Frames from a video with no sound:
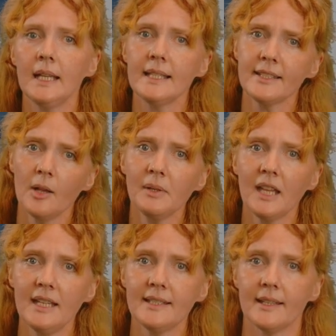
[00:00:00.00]
In some
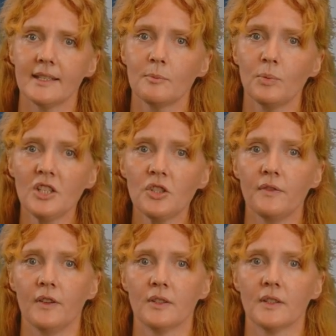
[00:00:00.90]
cases, pressure
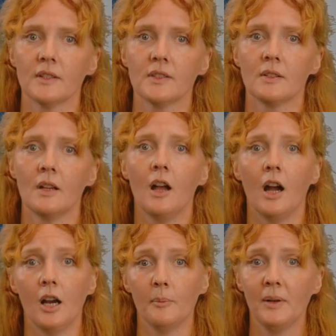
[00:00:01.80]
filters
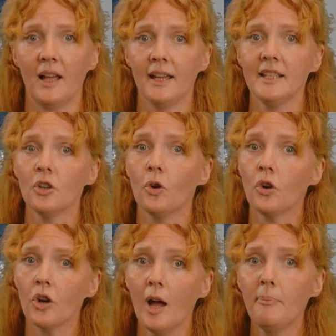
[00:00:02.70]
are applied
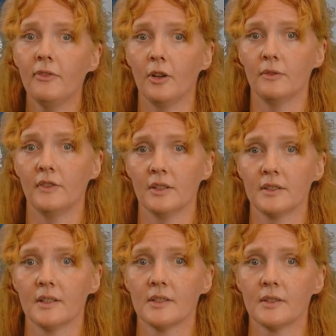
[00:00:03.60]
or upflow
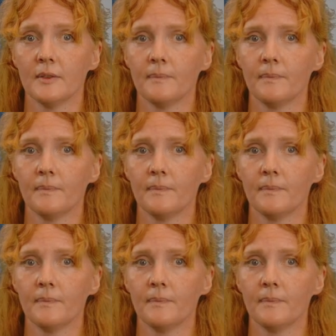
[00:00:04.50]
filters.